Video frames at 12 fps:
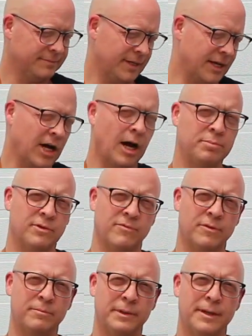a couple of
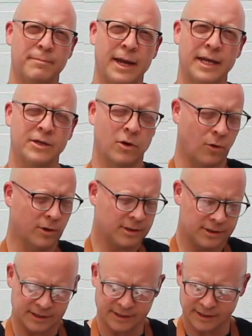them be a main
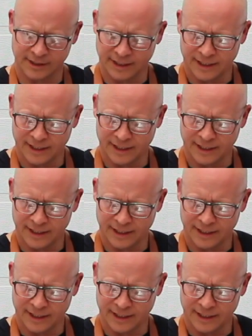course.